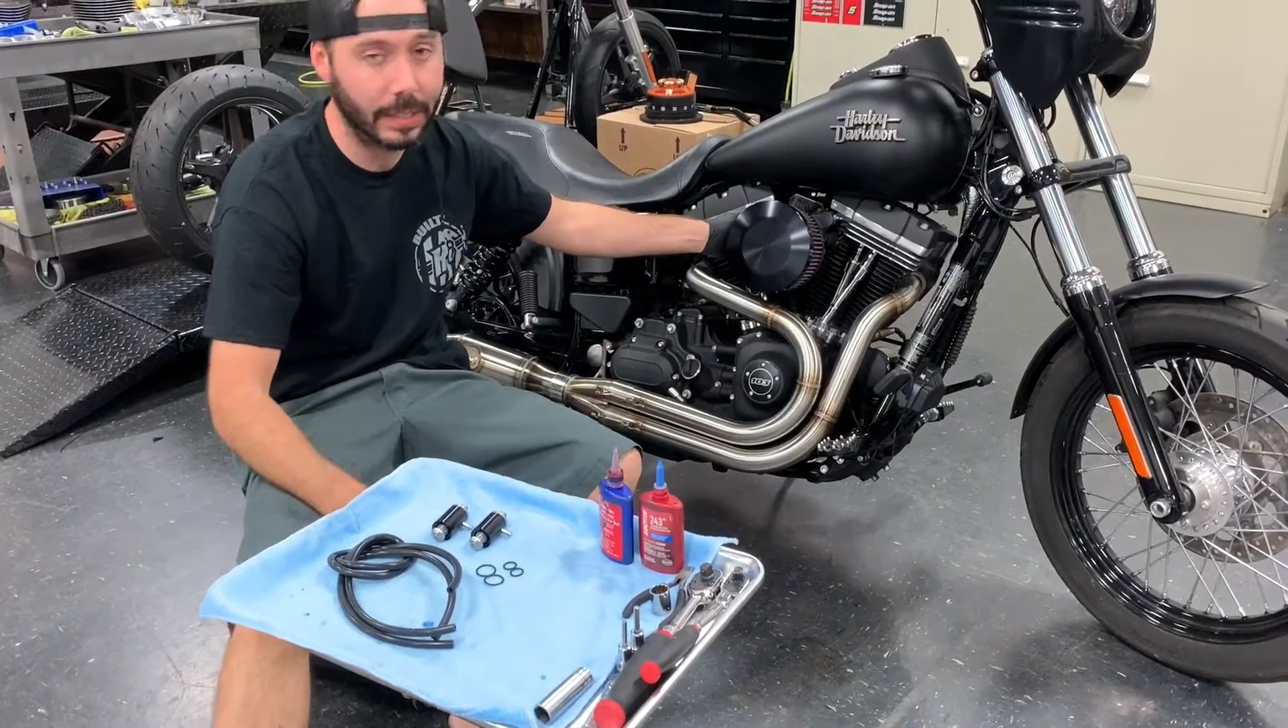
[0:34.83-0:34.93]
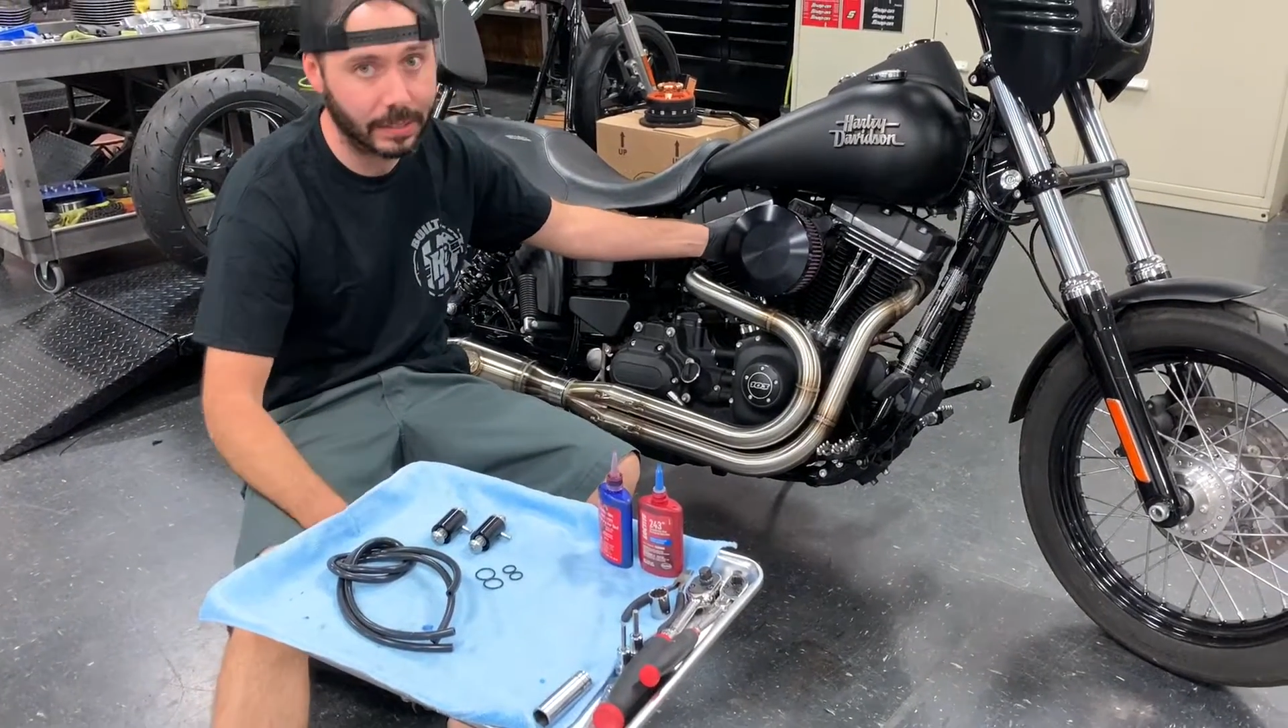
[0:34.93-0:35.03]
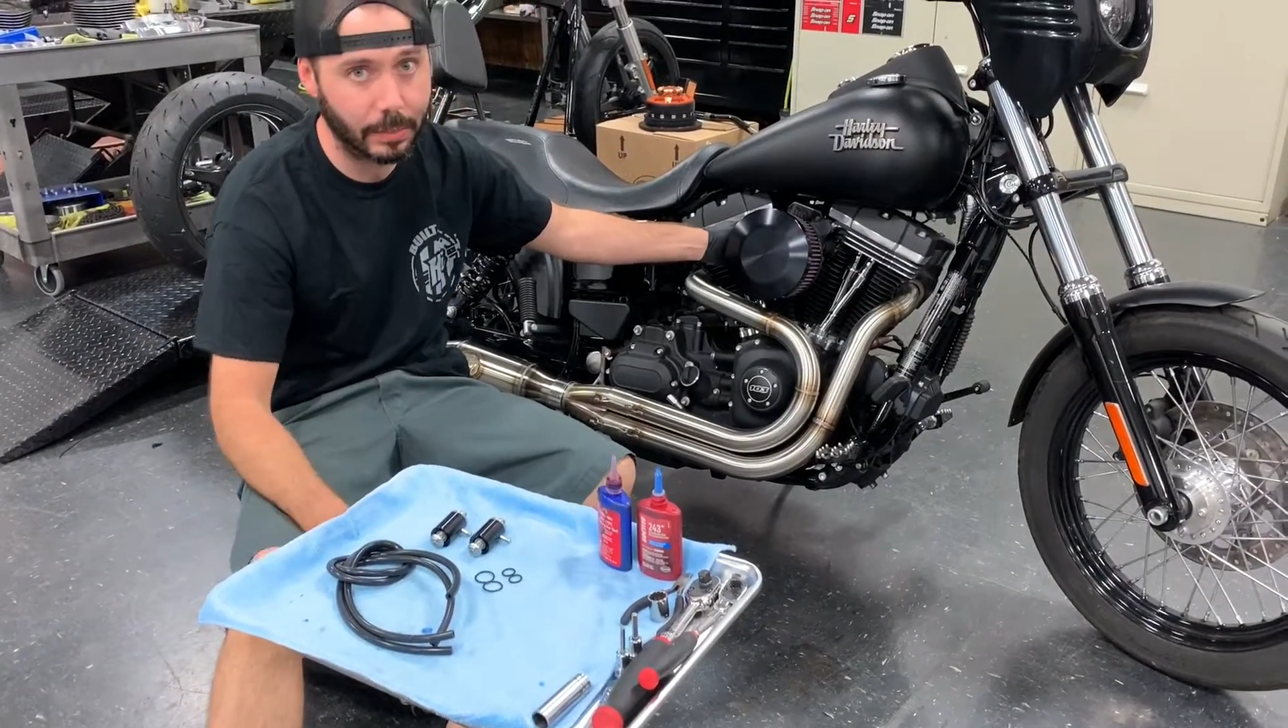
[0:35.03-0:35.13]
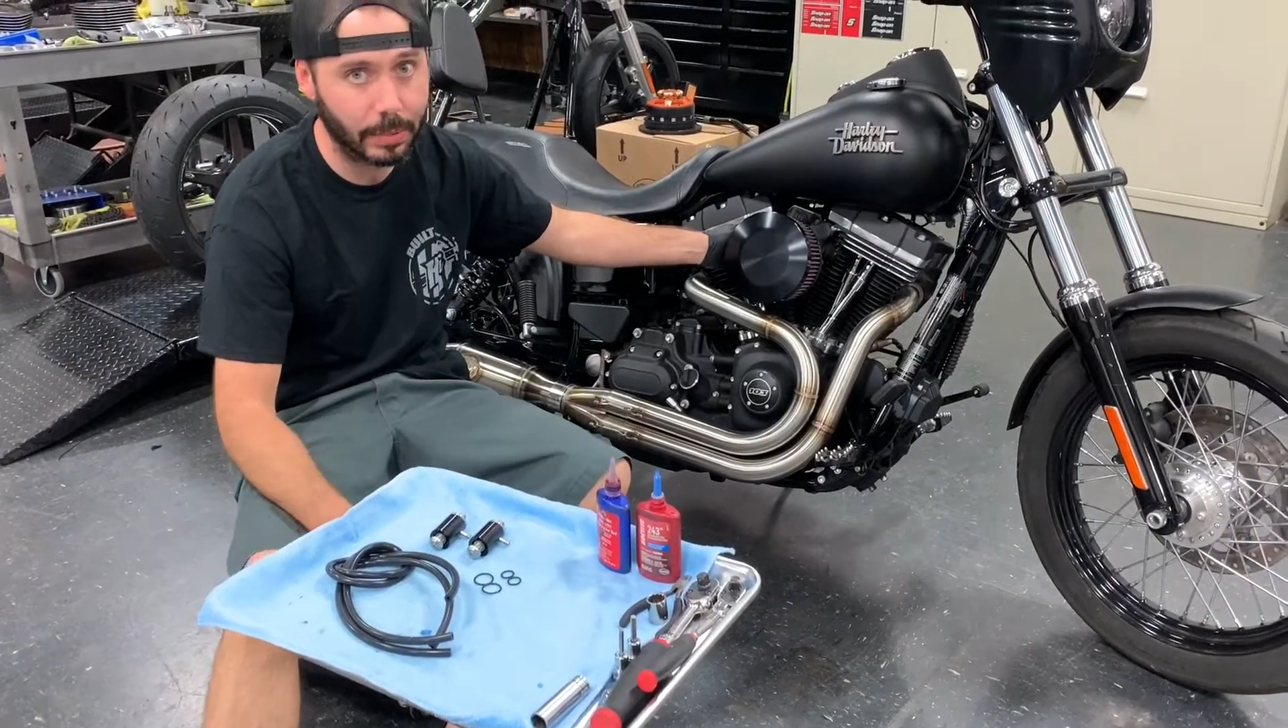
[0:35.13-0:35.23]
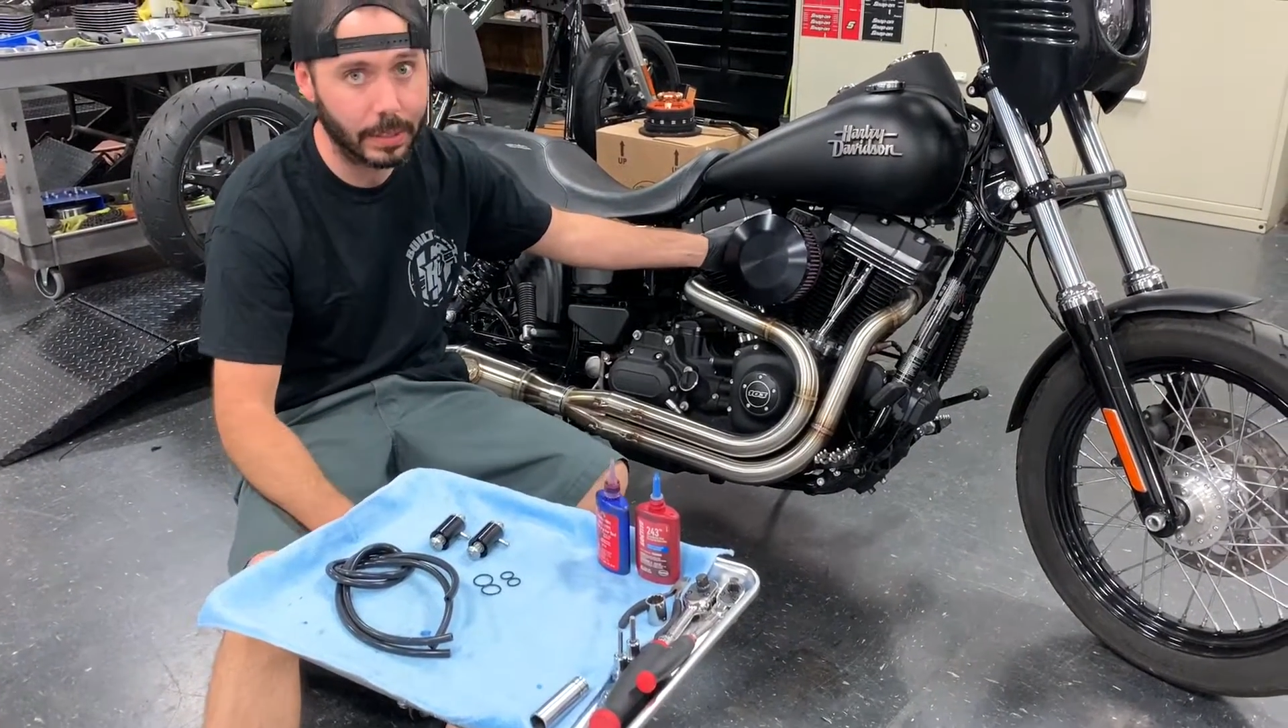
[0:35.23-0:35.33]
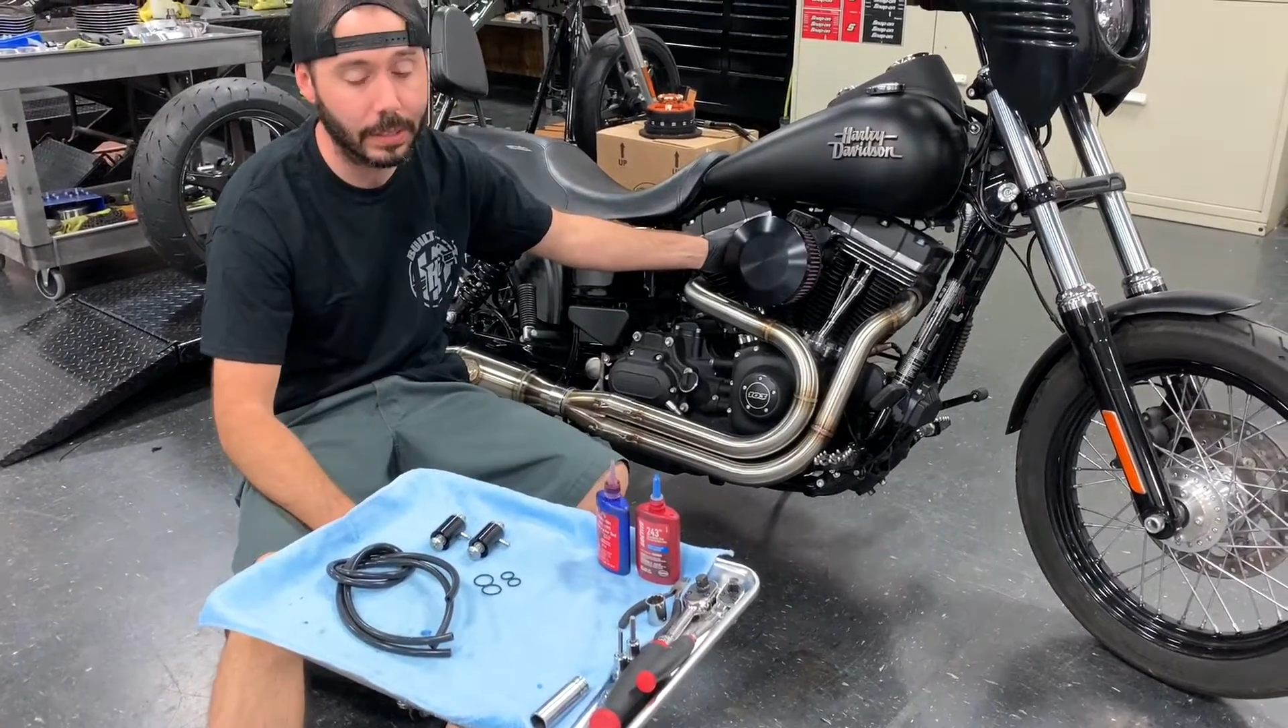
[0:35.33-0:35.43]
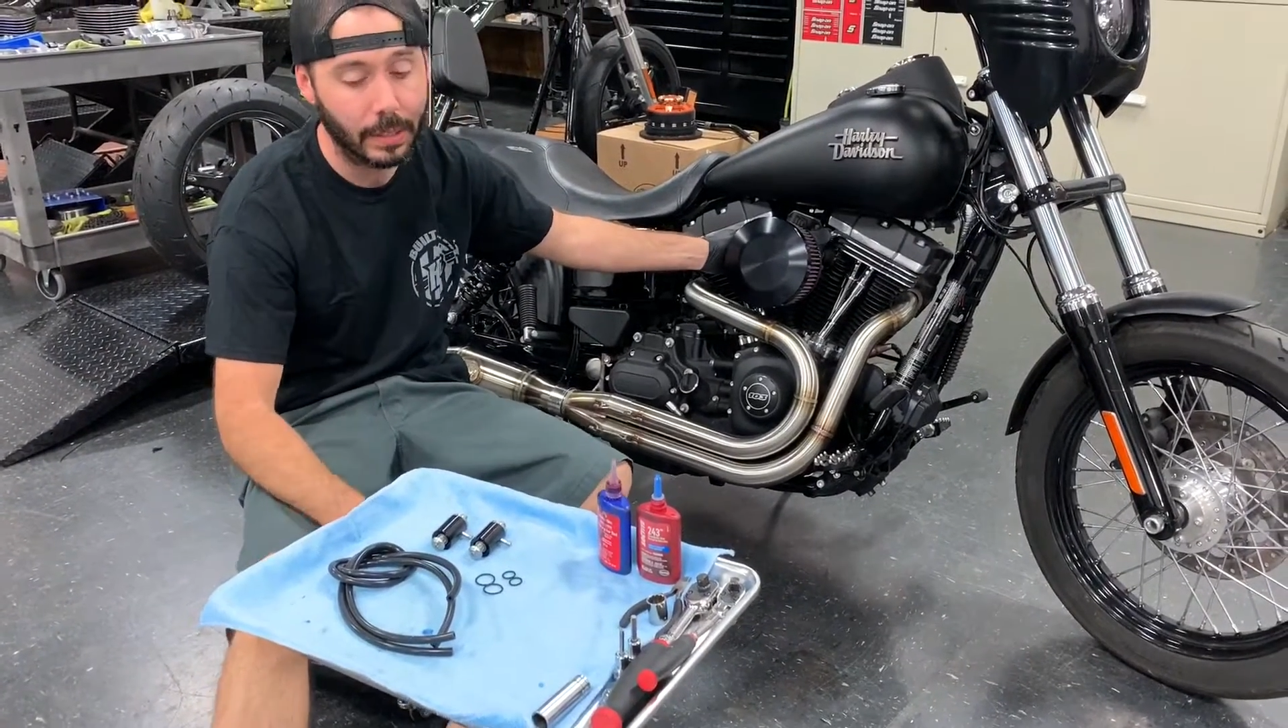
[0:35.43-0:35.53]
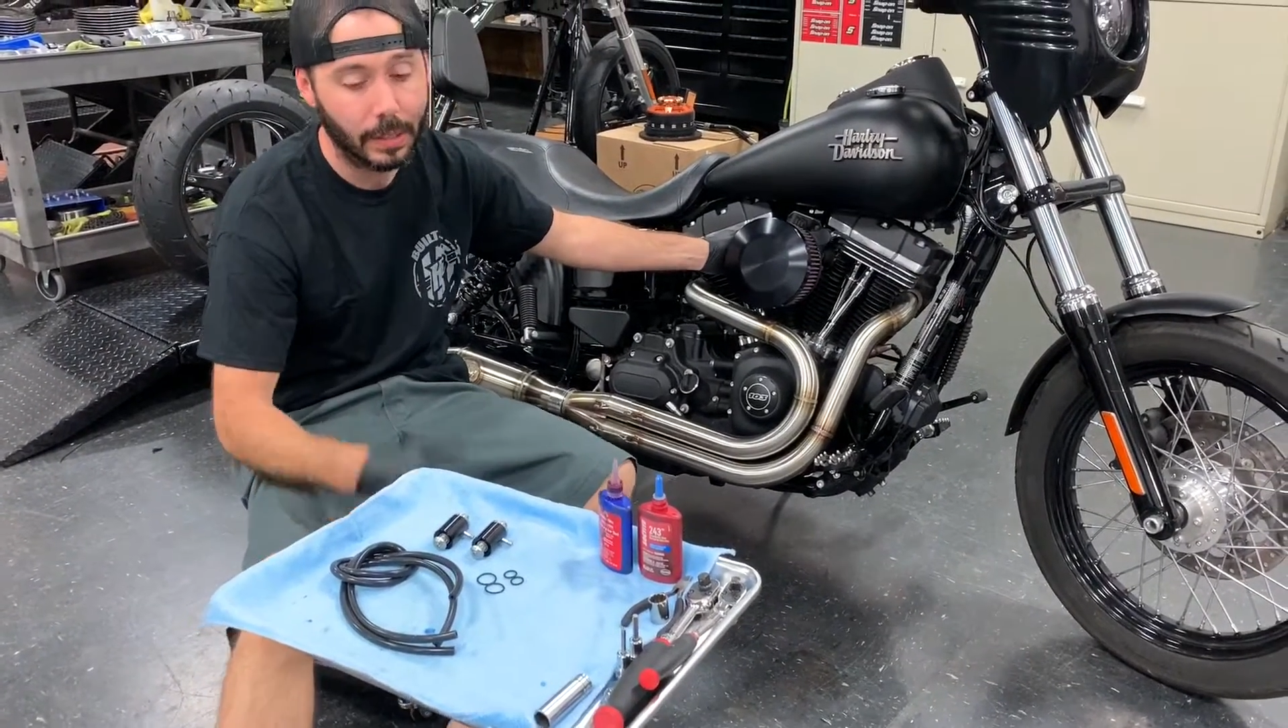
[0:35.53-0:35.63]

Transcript: assembly.